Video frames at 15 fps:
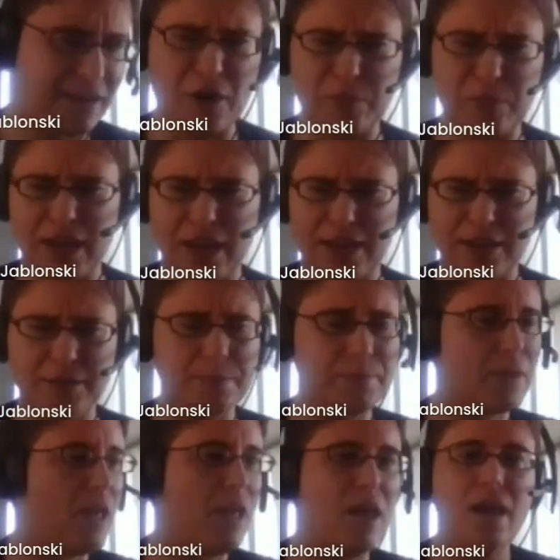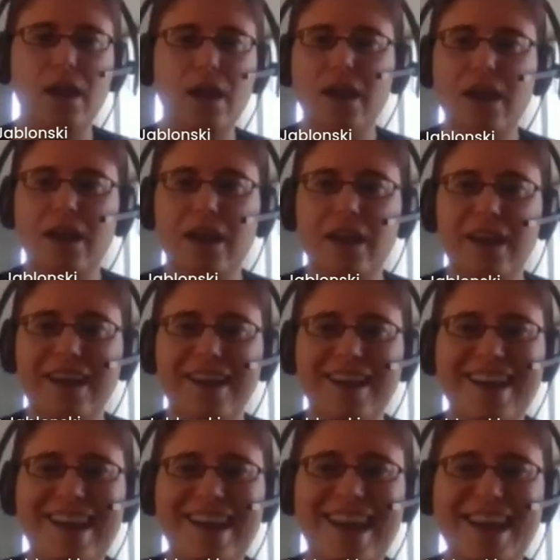complicated.
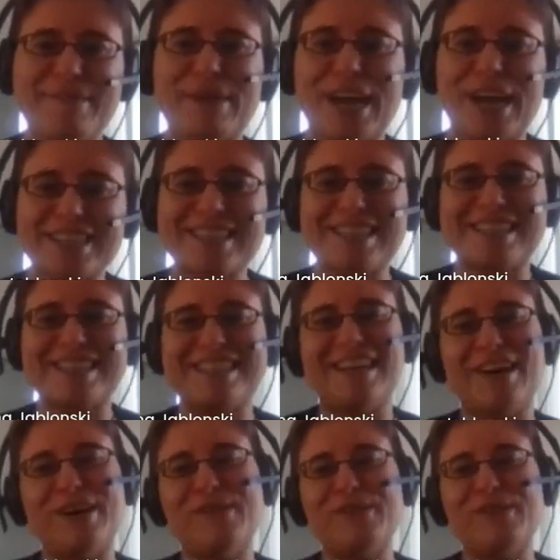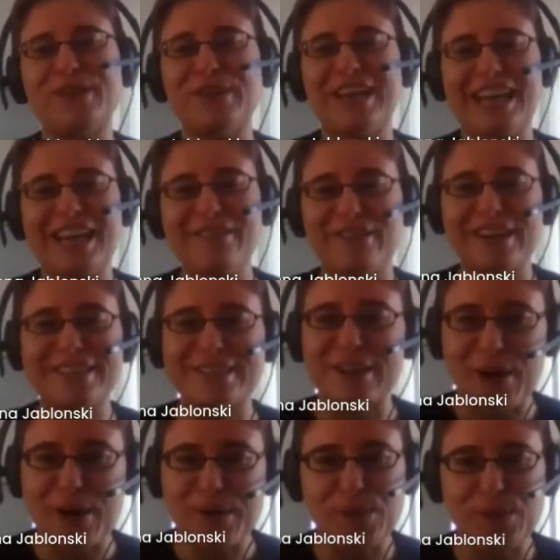And because it's SEO, key
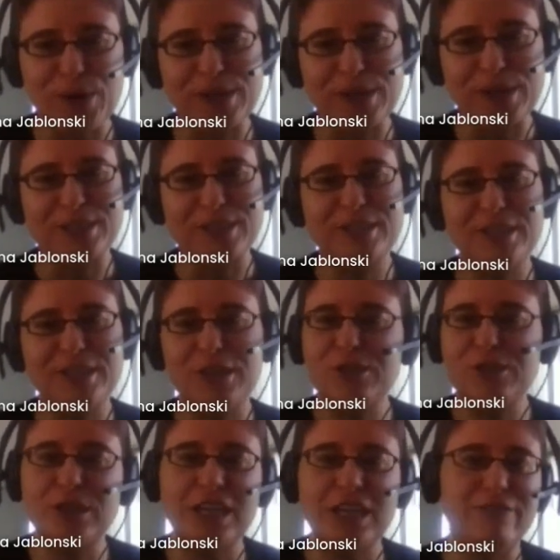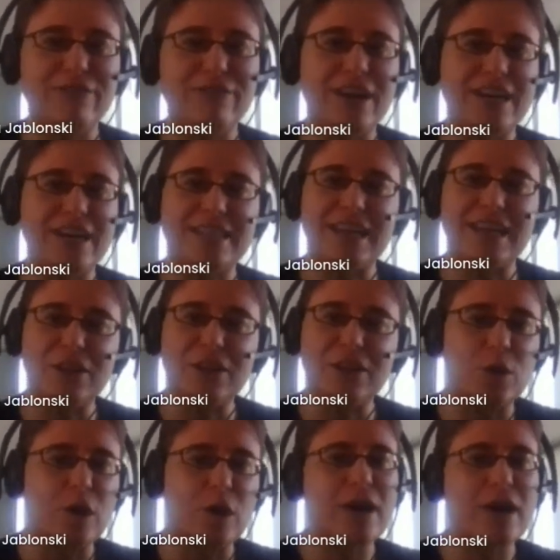phrases are important. Use your key phrase in
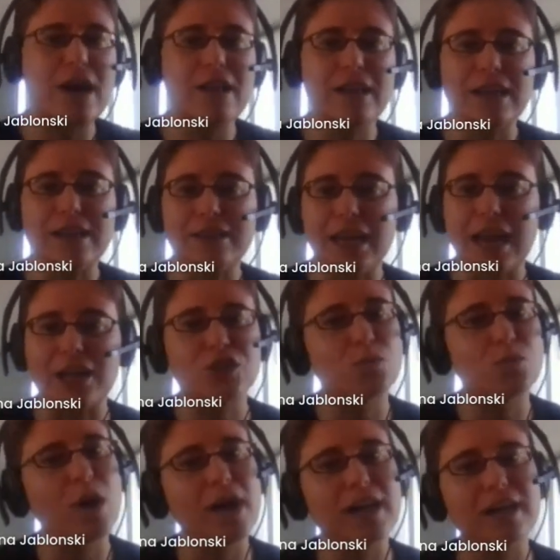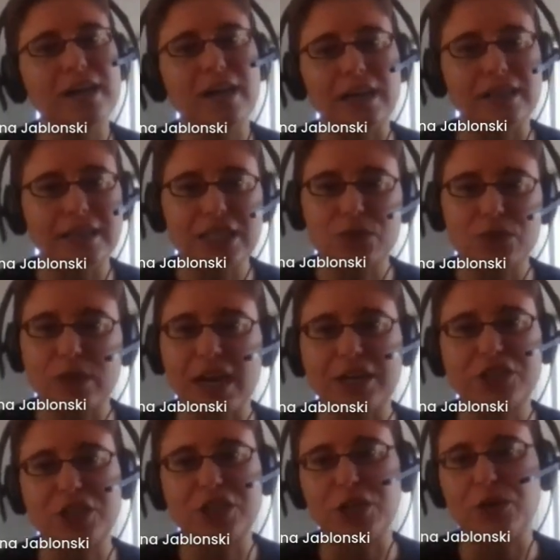the URL, in the H1, and at least one
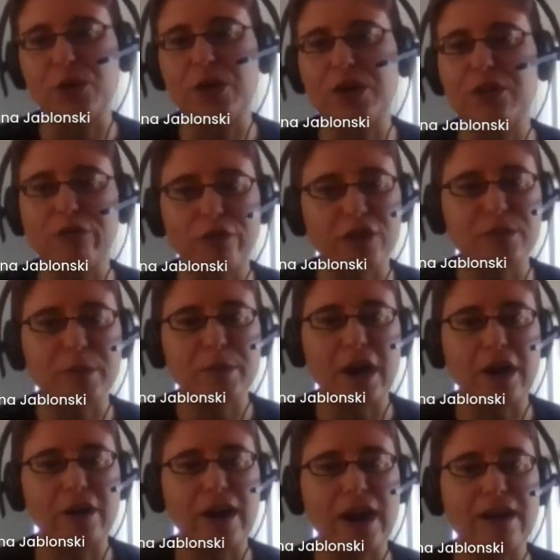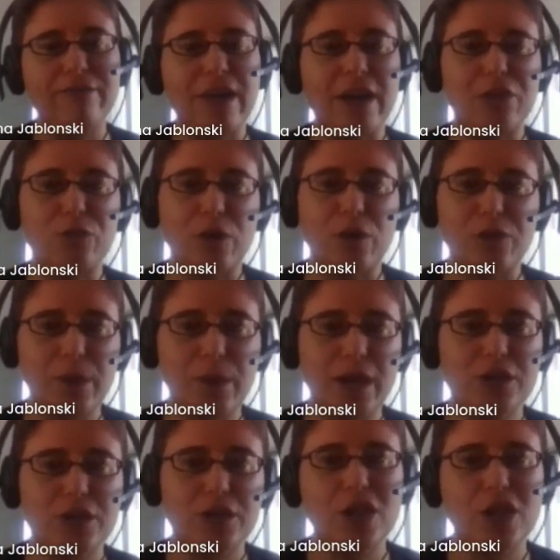H2 in the first paragraph and throughout the
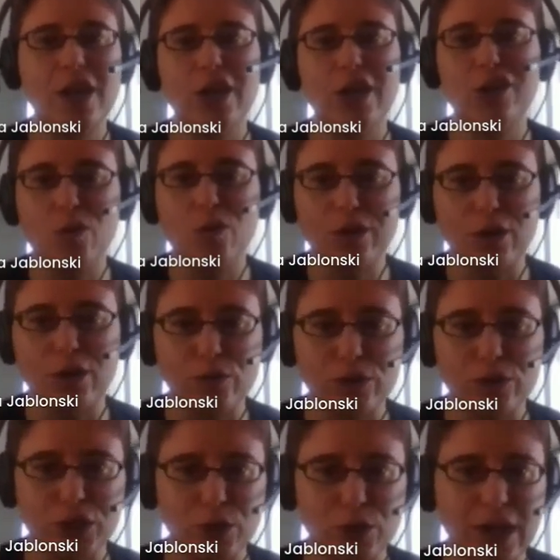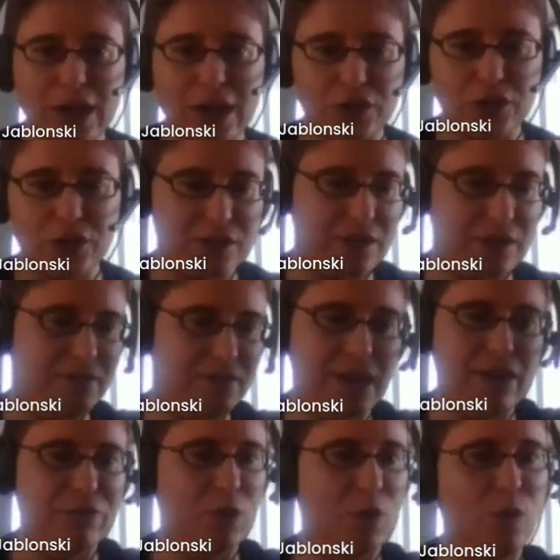page. You don't want to overdo it and just
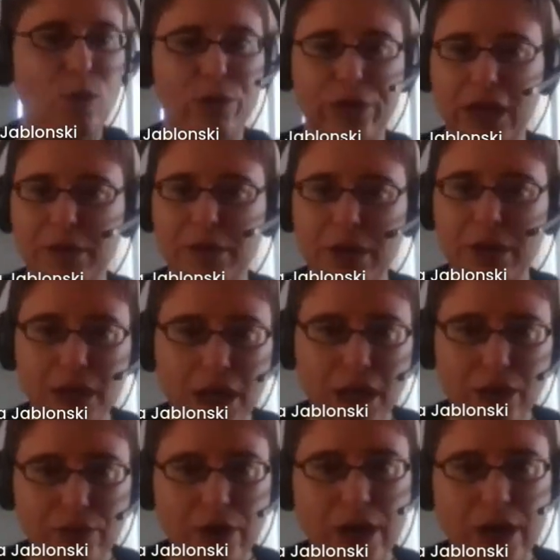have the whole thing be the key